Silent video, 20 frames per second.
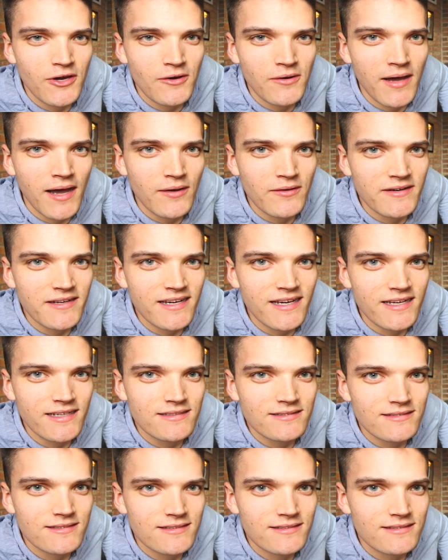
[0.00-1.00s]
know how it yeah,
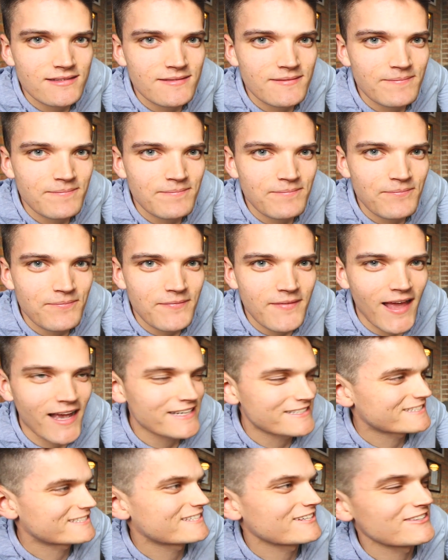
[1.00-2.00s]
ends. Jon doesn't know how it ends.
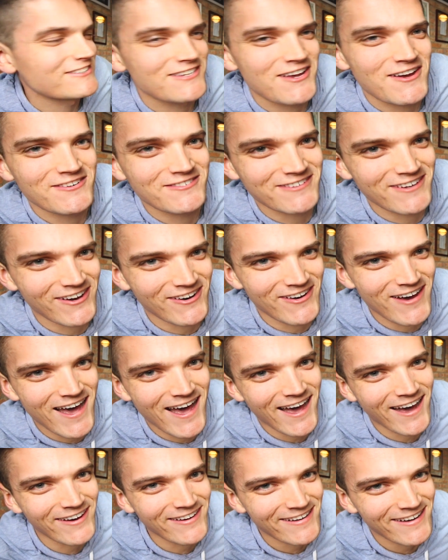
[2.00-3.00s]
I still don't know
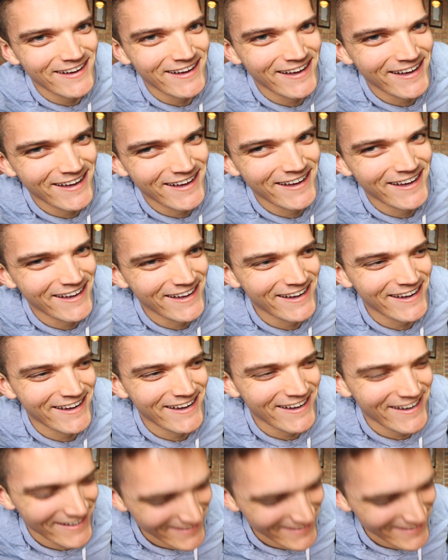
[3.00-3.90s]
how. I never finished the book.